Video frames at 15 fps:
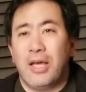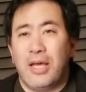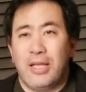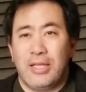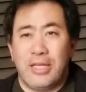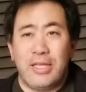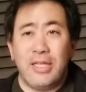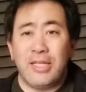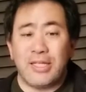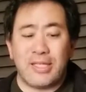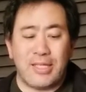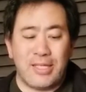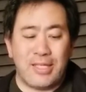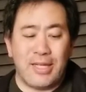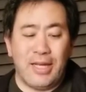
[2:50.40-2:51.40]
They did a
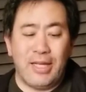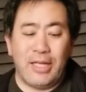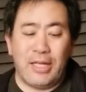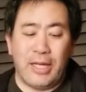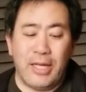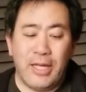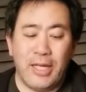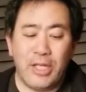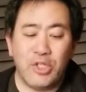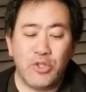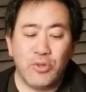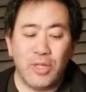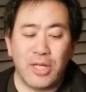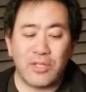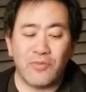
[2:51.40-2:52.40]
study in
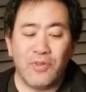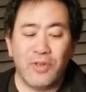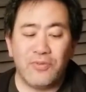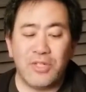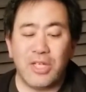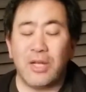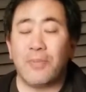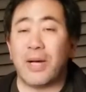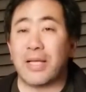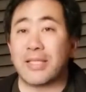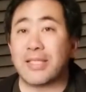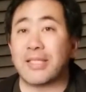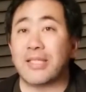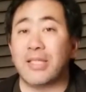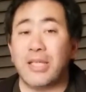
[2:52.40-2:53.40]
2015 about
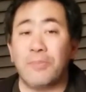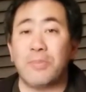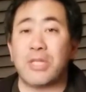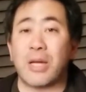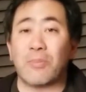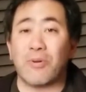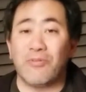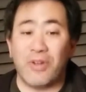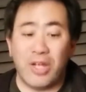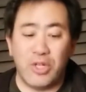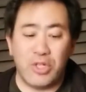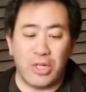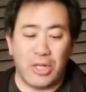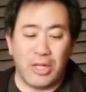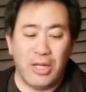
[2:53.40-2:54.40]
sleep
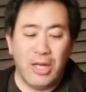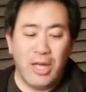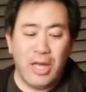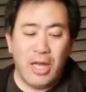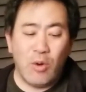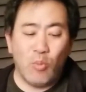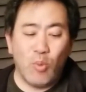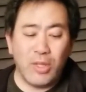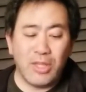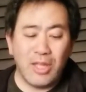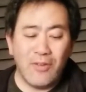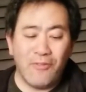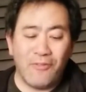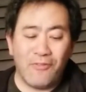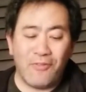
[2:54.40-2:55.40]
deprivation, and what
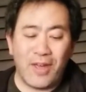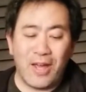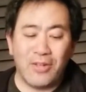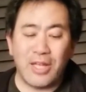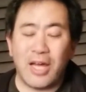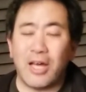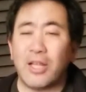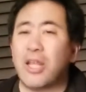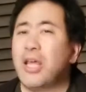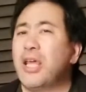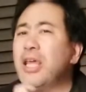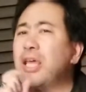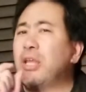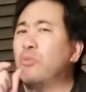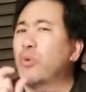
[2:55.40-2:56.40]
they found out
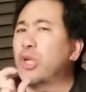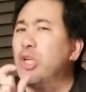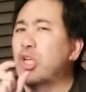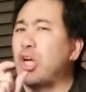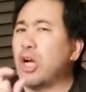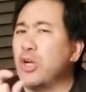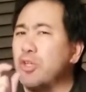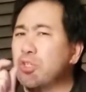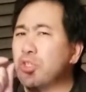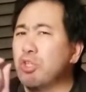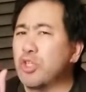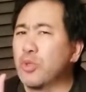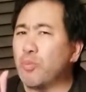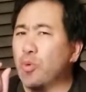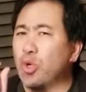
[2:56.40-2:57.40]
in regards to
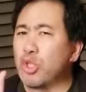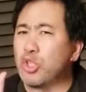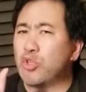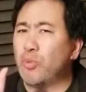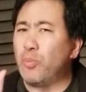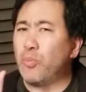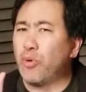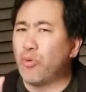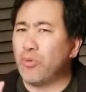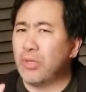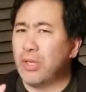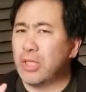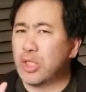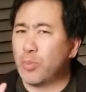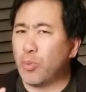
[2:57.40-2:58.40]

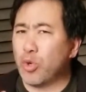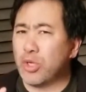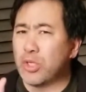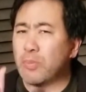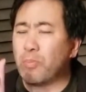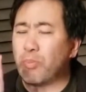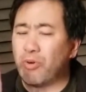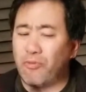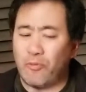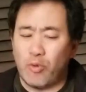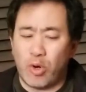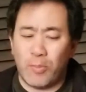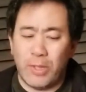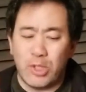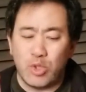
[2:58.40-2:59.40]
sports
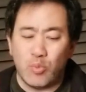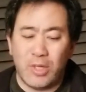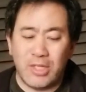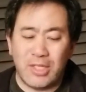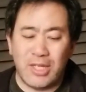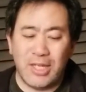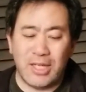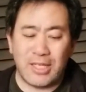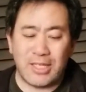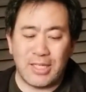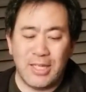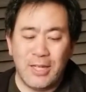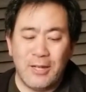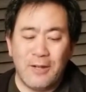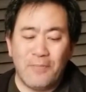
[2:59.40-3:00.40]
performance was this:
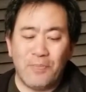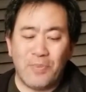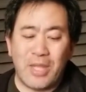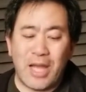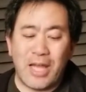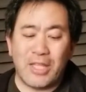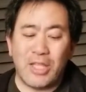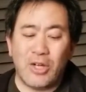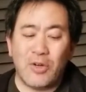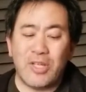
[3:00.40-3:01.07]
that there